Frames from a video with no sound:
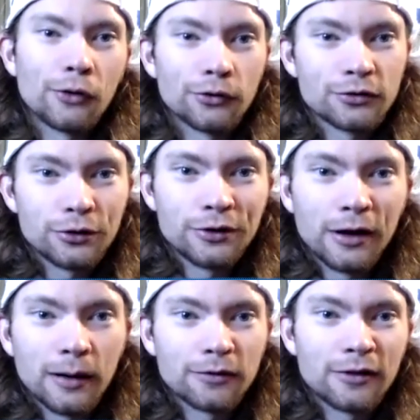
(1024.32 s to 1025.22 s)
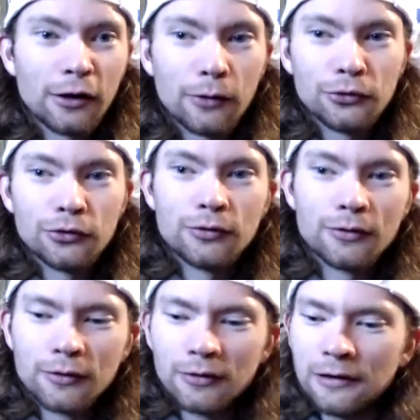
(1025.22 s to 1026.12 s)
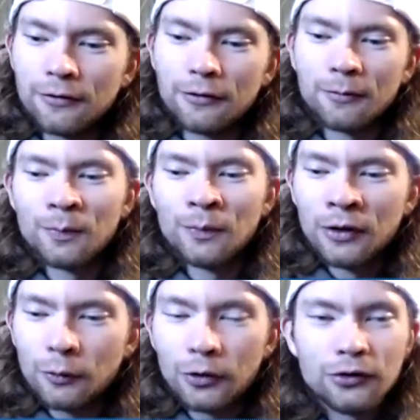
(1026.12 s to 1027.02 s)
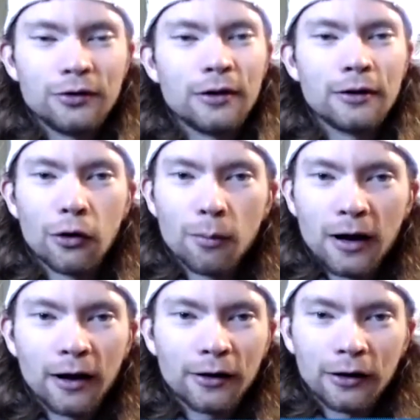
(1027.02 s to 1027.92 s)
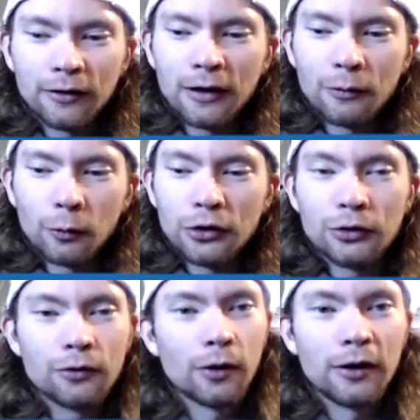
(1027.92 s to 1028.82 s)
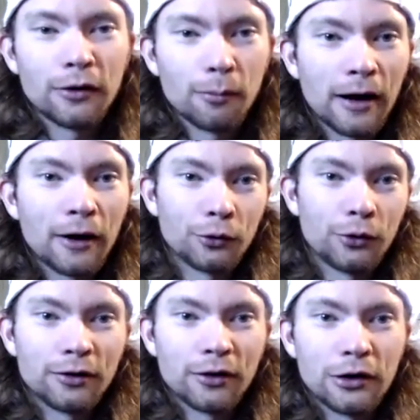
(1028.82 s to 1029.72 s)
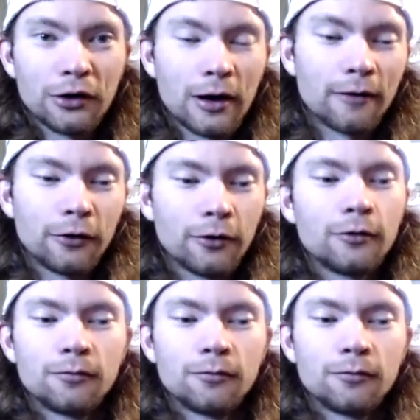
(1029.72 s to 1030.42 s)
those 3 games to help you even when you did go back and then when you went into Battle Creek the year after?